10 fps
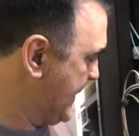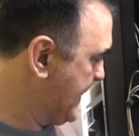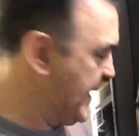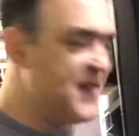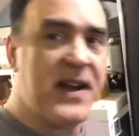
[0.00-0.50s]

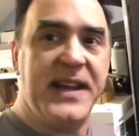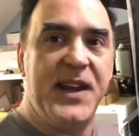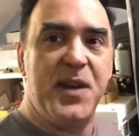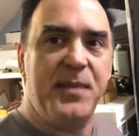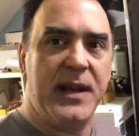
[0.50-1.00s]
And if I needed
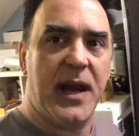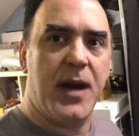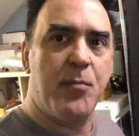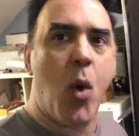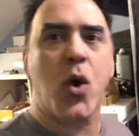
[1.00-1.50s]
to be
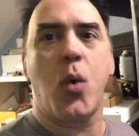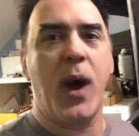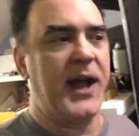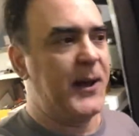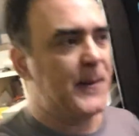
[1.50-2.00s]
more
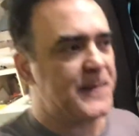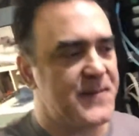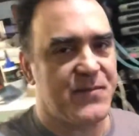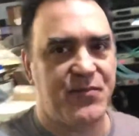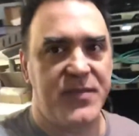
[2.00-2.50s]
quiet,
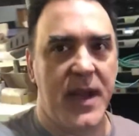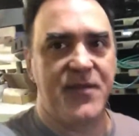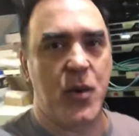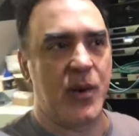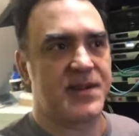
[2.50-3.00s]
of
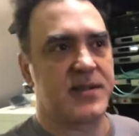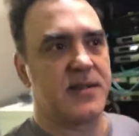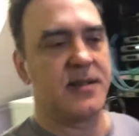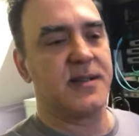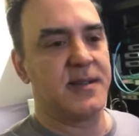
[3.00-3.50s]
course,
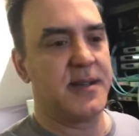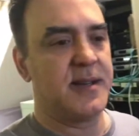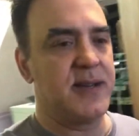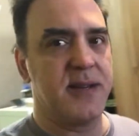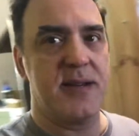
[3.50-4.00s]

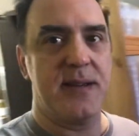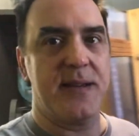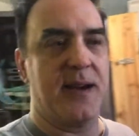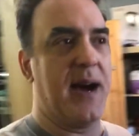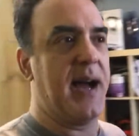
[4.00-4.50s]

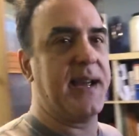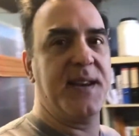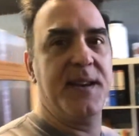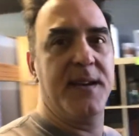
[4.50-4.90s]
I can